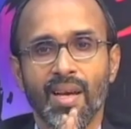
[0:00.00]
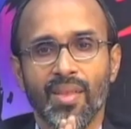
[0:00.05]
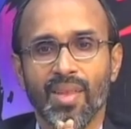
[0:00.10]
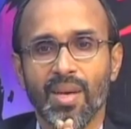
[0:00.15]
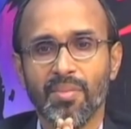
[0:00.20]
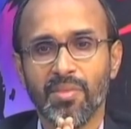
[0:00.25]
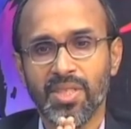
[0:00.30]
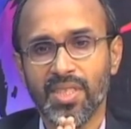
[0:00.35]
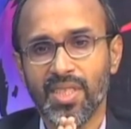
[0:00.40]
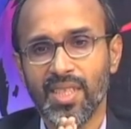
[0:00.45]

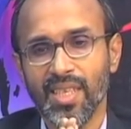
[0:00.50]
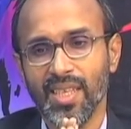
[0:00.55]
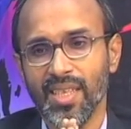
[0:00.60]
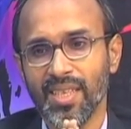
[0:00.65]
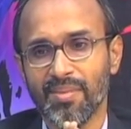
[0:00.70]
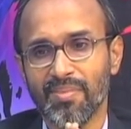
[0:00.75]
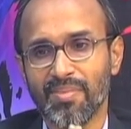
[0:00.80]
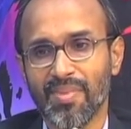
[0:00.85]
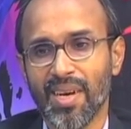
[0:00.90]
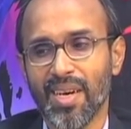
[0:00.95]

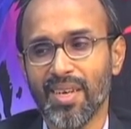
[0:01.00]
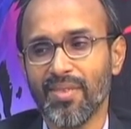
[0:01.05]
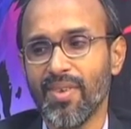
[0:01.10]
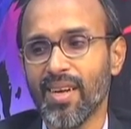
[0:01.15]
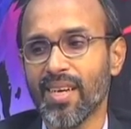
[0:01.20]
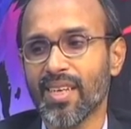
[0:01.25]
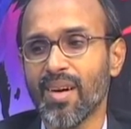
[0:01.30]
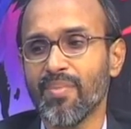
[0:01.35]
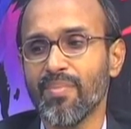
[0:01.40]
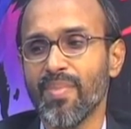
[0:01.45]
Namaste and
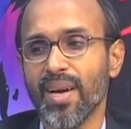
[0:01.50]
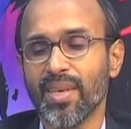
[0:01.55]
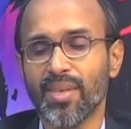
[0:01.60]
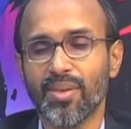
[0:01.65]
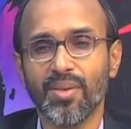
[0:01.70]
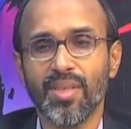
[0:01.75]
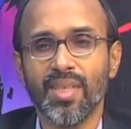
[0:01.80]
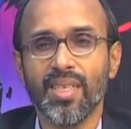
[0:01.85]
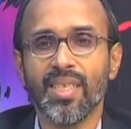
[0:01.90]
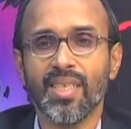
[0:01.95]
welcome back to
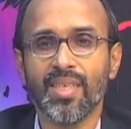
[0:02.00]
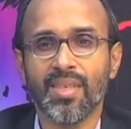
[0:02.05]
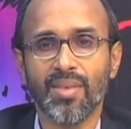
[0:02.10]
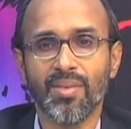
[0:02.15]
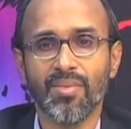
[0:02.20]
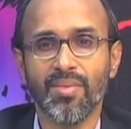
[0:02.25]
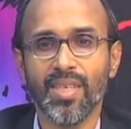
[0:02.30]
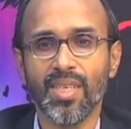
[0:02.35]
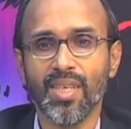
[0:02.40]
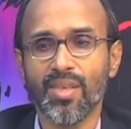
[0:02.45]
the
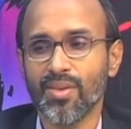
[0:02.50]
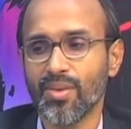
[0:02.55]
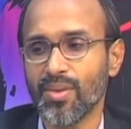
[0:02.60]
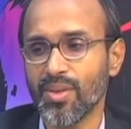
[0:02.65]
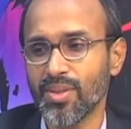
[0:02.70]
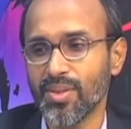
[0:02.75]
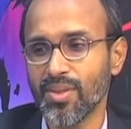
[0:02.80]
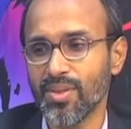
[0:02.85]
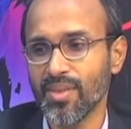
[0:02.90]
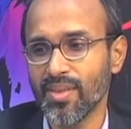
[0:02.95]
video
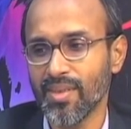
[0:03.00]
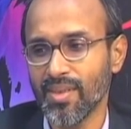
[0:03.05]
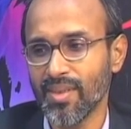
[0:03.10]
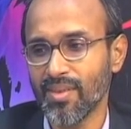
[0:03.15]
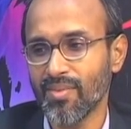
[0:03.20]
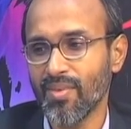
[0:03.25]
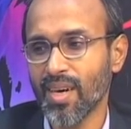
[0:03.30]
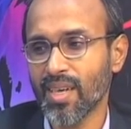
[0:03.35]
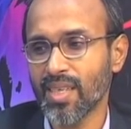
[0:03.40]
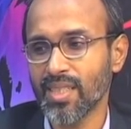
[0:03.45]
course on
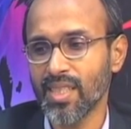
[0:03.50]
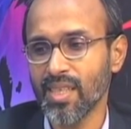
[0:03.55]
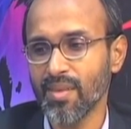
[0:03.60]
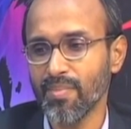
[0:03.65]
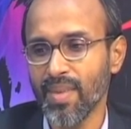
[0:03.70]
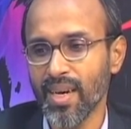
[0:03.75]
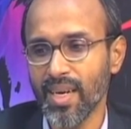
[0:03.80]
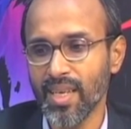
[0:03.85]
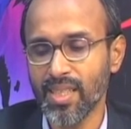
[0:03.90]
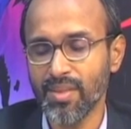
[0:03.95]
watershed
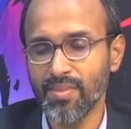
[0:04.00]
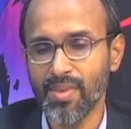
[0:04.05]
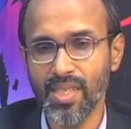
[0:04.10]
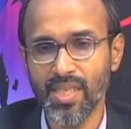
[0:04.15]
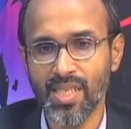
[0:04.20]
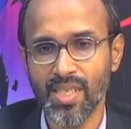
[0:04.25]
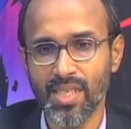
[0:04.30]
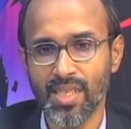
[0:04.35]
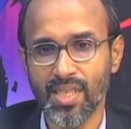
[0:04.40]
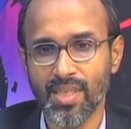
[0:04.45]

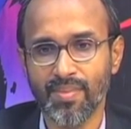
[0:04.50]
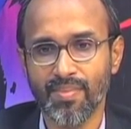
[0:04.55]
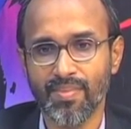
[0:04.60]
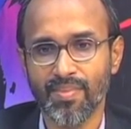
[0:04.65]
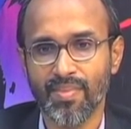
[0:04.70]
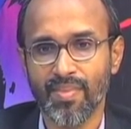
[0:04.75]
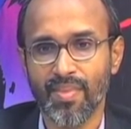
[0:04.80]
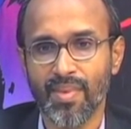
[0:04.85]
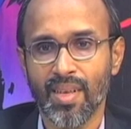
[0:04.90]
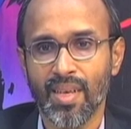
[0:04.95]
management.
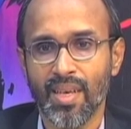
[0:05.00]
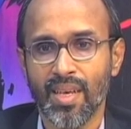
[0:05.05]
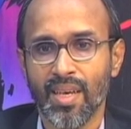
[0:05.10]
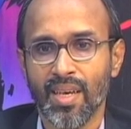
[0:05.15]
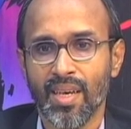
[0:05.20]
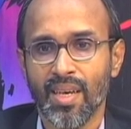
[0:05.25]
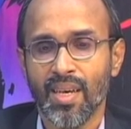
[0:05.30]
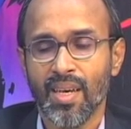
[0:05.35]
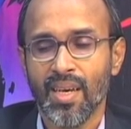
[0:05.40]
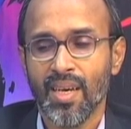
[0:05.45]

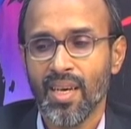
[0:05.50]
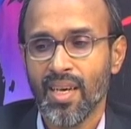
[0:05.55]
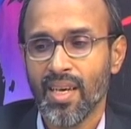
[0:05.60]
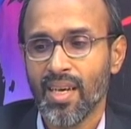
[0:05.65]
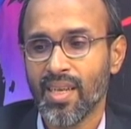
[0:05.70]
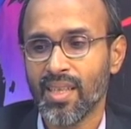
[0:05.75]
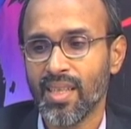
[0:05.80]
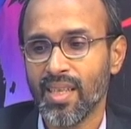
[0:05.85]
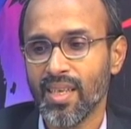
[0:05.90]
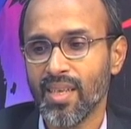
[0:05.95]

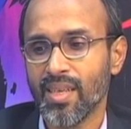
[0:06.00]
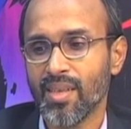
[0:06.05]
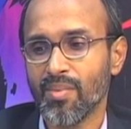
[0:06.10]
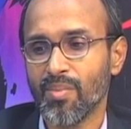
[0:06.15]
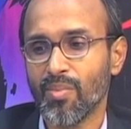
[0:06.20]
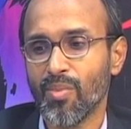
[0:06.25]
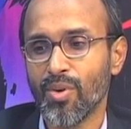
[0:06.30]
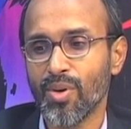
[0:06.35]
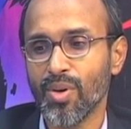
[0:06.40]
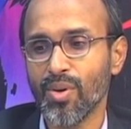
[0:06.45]
In the
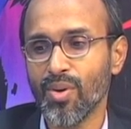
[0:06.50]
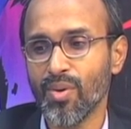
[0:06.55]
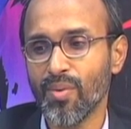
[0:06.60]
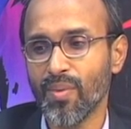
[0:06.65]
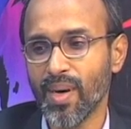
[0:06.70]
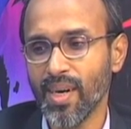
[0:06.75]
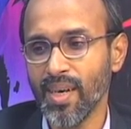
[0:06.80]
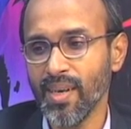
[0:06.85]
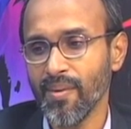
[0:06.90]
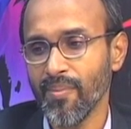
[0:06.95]
module
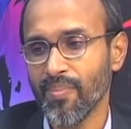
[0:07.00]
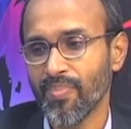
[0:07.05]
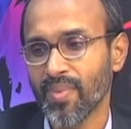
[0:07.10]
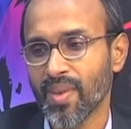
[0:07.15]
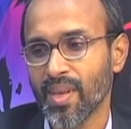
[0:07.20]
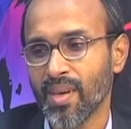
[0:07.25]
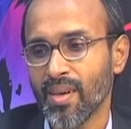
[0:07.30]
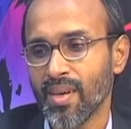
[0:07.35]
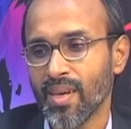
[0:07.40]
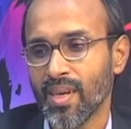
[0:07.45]
1,
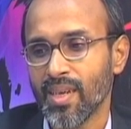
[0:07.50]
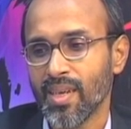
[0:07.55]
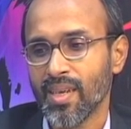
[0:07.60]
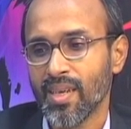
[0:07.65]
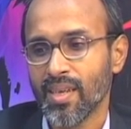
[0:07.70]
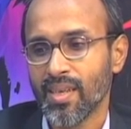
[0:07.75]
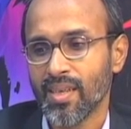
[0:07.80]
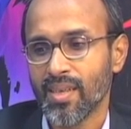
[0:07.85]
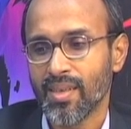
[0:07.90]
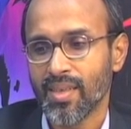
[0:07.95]

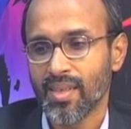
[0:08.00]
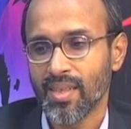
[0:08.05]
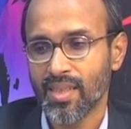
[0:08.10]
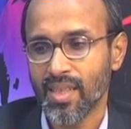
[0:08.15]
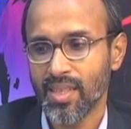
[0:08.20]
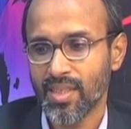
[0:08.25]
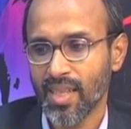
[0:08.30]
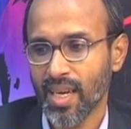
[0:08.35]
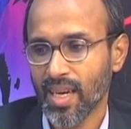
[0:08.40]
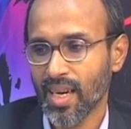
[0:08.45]
in
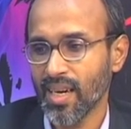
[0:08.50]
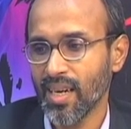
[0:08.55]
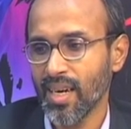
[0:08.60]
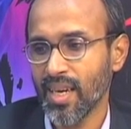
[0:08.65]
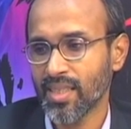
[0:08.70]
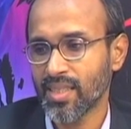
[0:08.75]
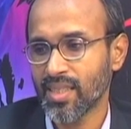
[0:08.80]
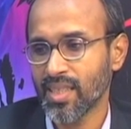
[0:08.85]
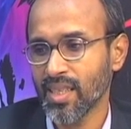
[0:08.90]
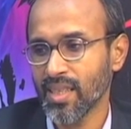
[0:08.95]
the second
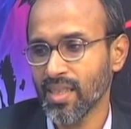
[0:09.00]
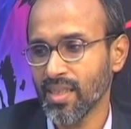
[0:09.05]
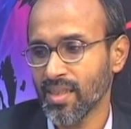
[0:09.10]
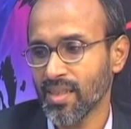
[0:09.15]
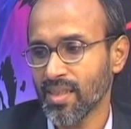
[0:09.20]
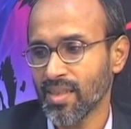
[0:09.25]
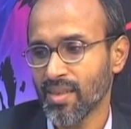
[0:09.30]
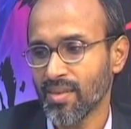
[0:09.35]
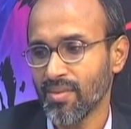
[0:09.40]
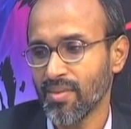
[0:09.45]
lecture,
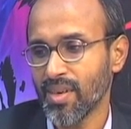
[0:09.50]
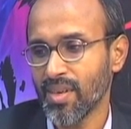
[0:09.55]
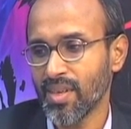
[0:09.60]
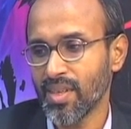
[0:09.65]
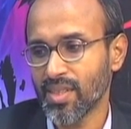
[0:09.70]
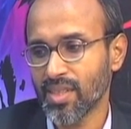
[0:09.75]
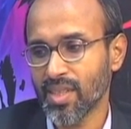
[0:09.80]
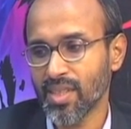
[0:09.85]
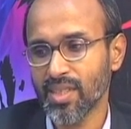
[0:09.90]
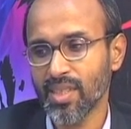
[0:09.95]
we will
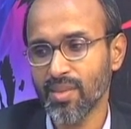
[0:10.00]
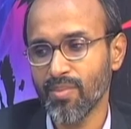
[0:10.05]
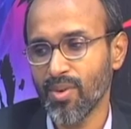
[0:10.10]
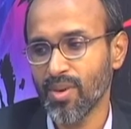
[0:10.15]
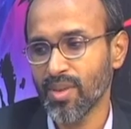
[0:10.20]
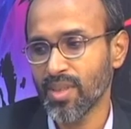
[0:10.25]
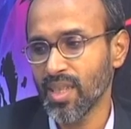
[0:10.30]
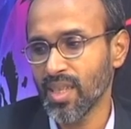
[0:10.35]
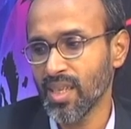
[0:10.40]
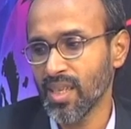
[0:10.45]
discuss
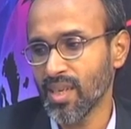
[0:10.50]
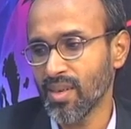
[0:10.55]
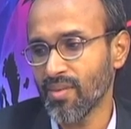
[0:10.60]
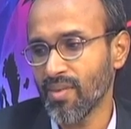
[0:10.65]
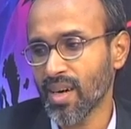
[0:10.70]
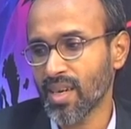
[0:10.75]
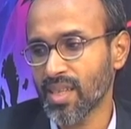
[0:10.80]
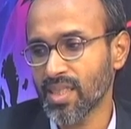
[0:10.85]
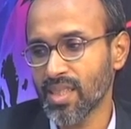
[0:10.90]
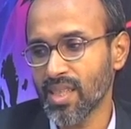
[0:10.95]
about the
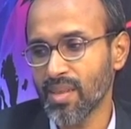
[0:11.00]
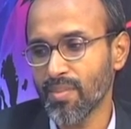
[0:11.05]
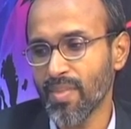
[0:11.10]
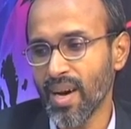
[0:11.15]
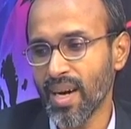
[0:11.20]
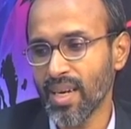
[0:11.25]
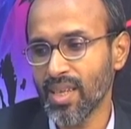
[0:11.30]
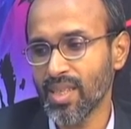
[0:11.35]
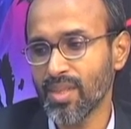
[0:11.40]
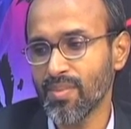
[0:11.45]
watershed
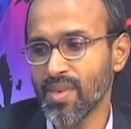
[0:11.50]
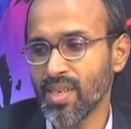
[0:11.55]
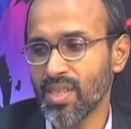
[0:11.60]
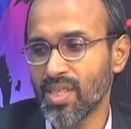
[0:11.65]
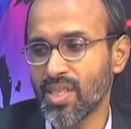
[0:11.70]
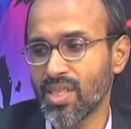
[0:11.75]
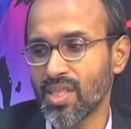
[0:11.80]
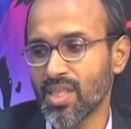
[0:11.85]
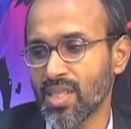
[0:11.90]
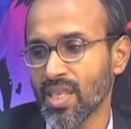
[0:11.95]

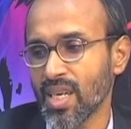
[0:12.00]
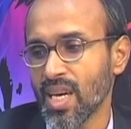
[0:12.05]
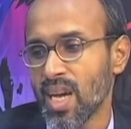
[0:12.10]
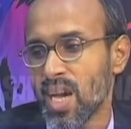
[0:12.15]
management